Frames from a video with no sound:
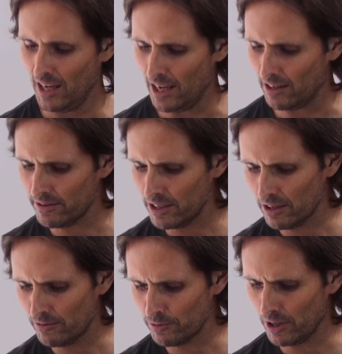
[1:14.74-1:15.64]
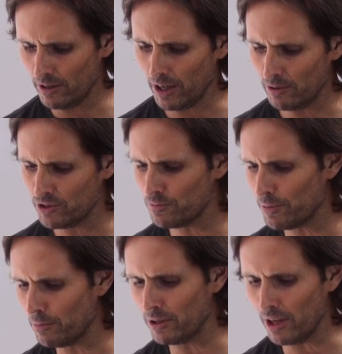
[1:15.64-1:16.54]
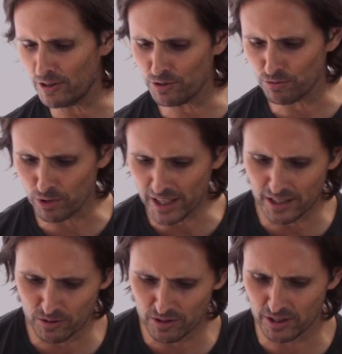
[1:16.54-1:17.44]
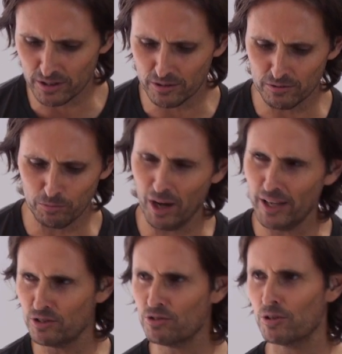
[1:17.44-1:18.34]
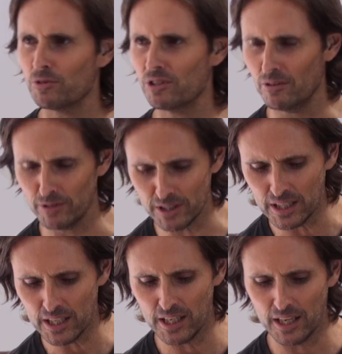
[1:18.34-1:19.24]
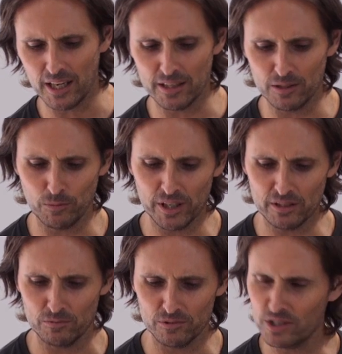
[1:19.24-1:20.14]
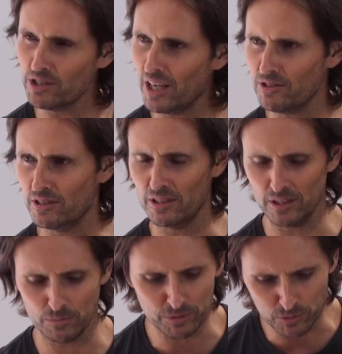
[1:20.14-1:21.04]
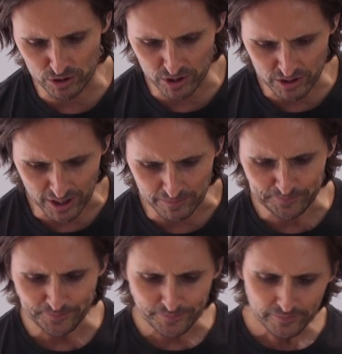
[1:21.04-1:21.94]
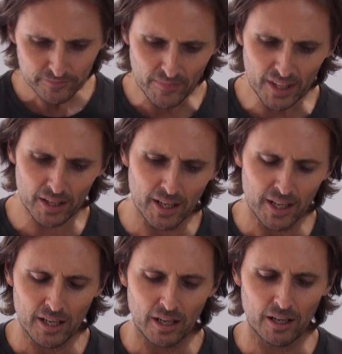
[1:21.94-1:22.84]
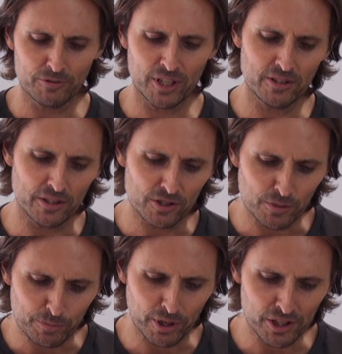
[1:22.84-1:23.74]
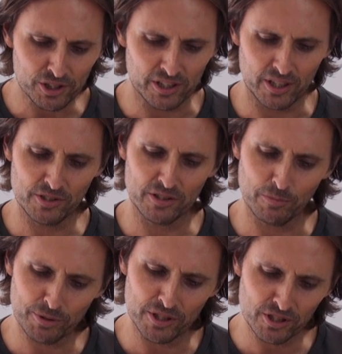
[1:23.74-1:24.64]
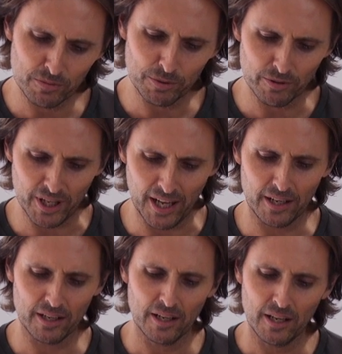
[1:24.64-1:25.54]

And I think I'll just probably like to read my description of it, and then we can discuss it in a bit more detail. I've said that suppression is the principle that